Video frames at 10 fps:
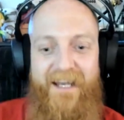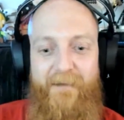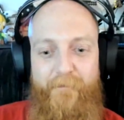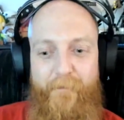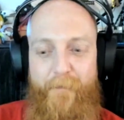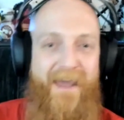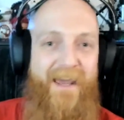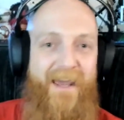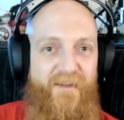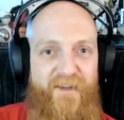it
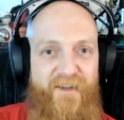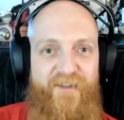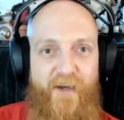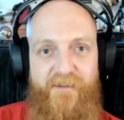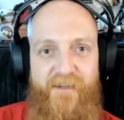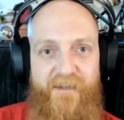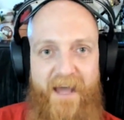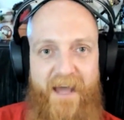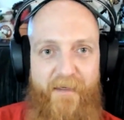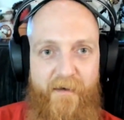bake in the sun to
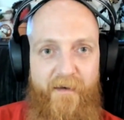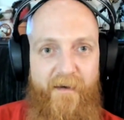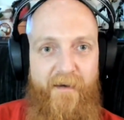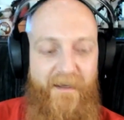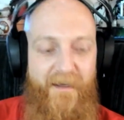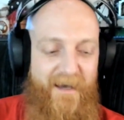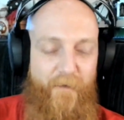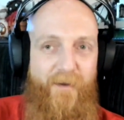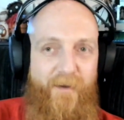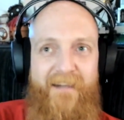death.
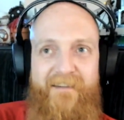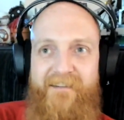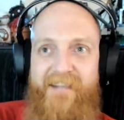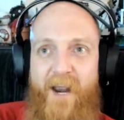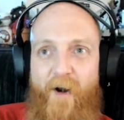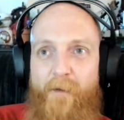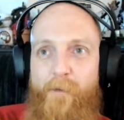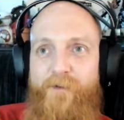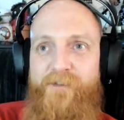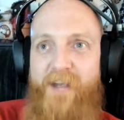That's a
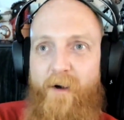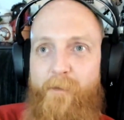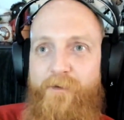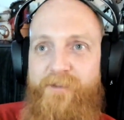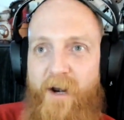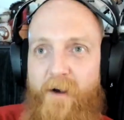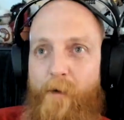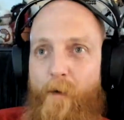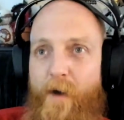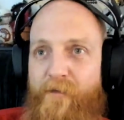terrible, terrible,
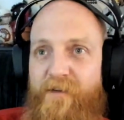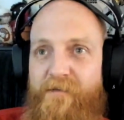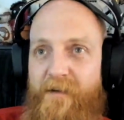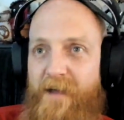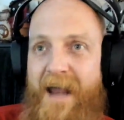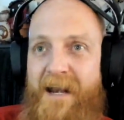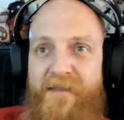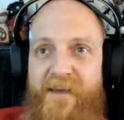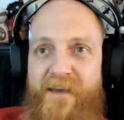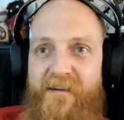terrible way for
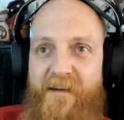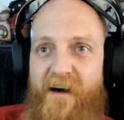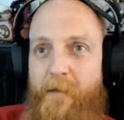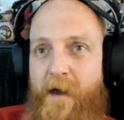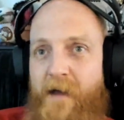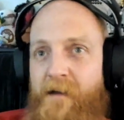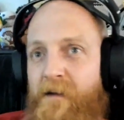anything to die, man.